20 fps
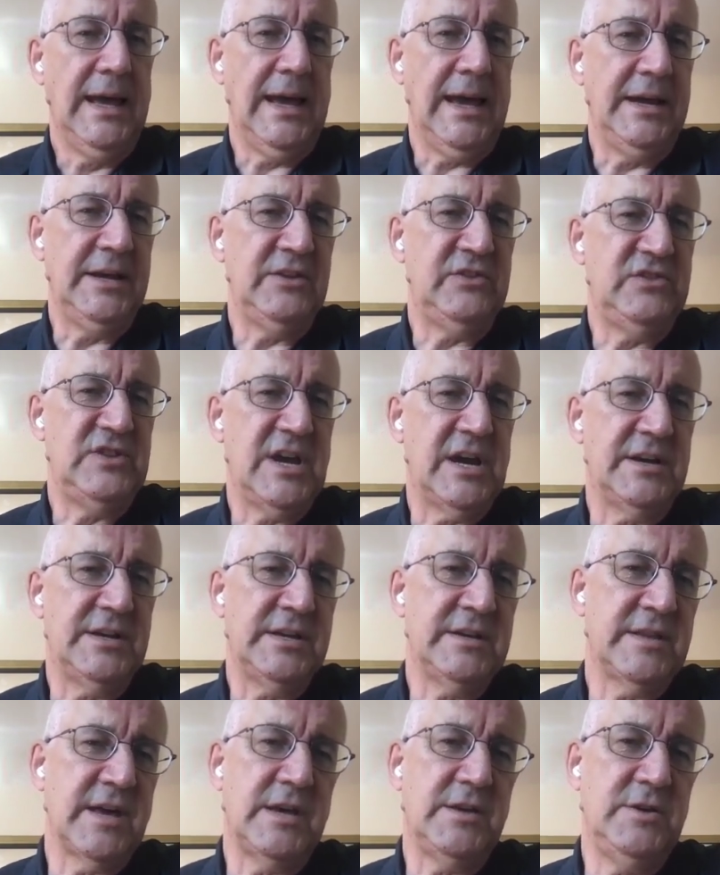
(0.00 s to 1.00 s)
And it's the
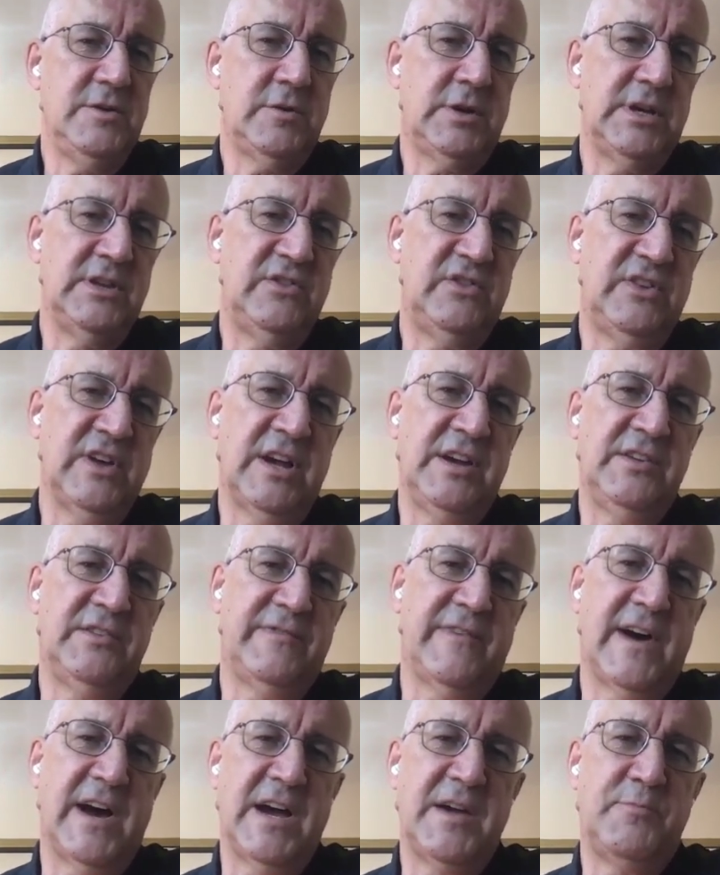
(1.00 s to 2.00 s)
idea that you can
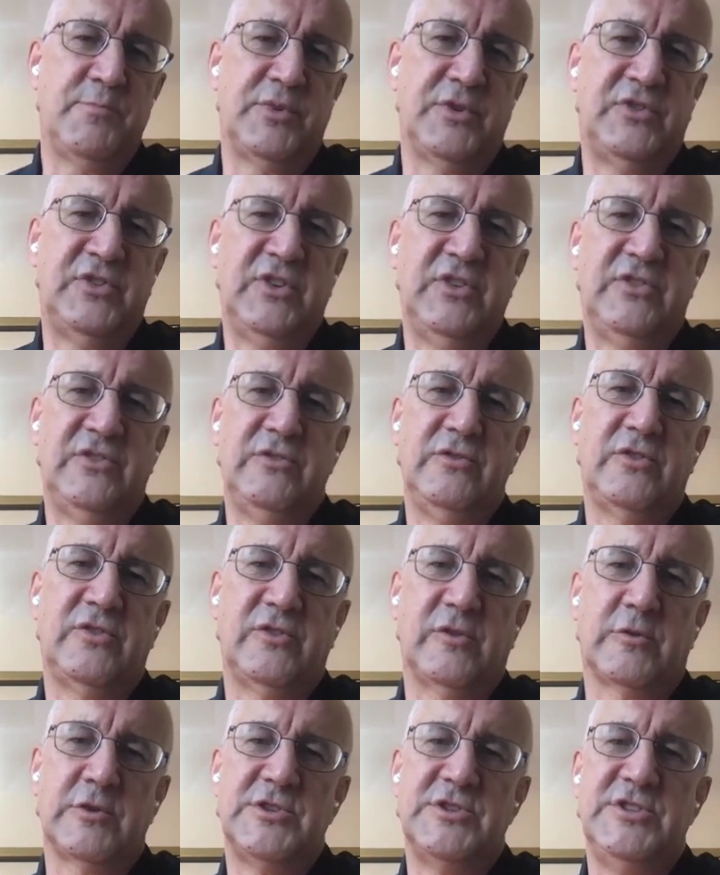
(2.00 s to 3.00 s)
satisfy persistent
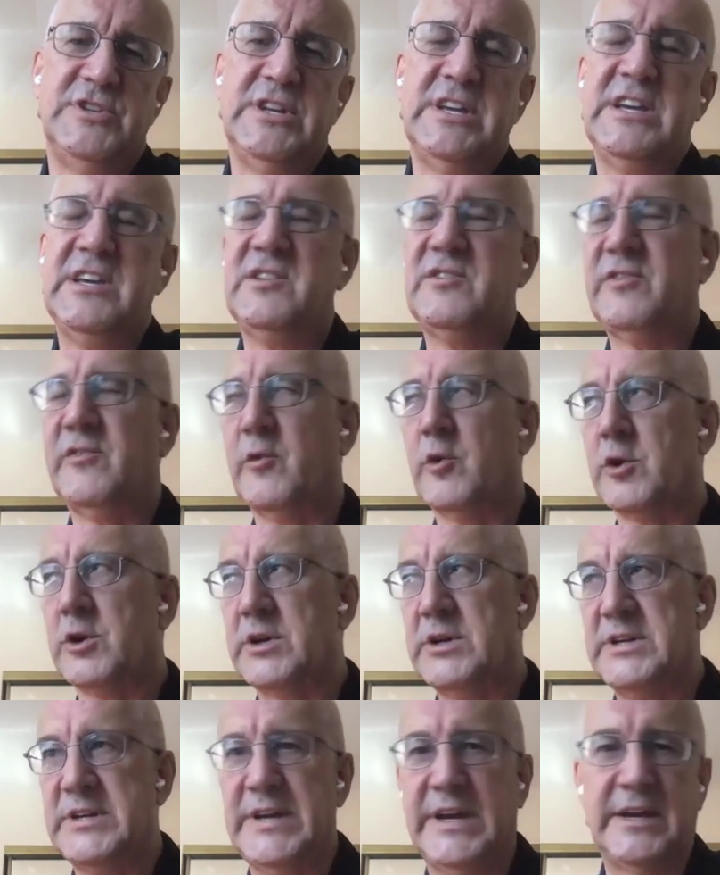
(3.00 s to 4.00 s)
storage needs for
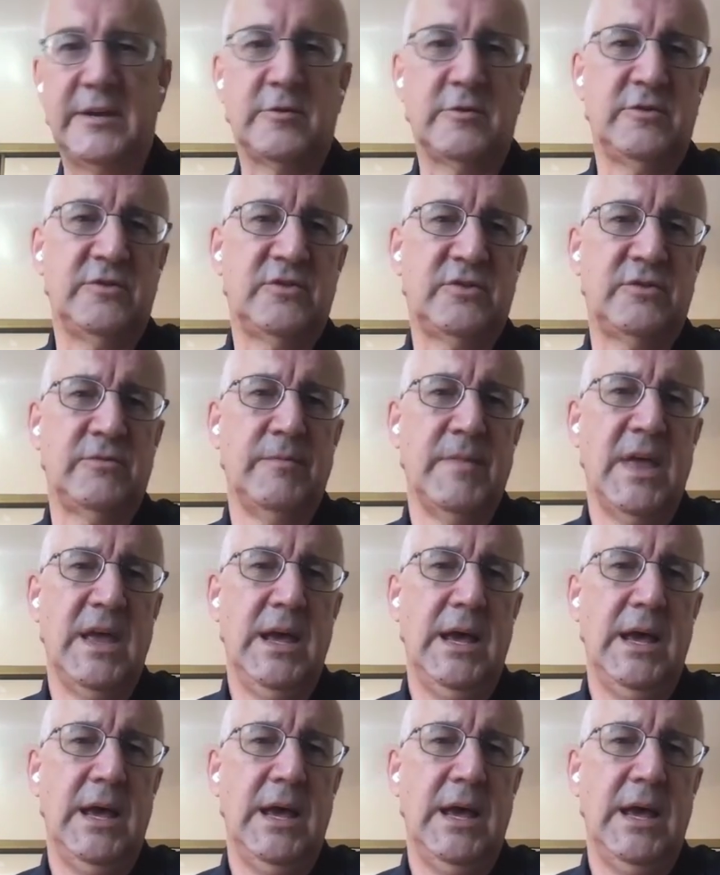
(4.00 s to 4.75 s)
containers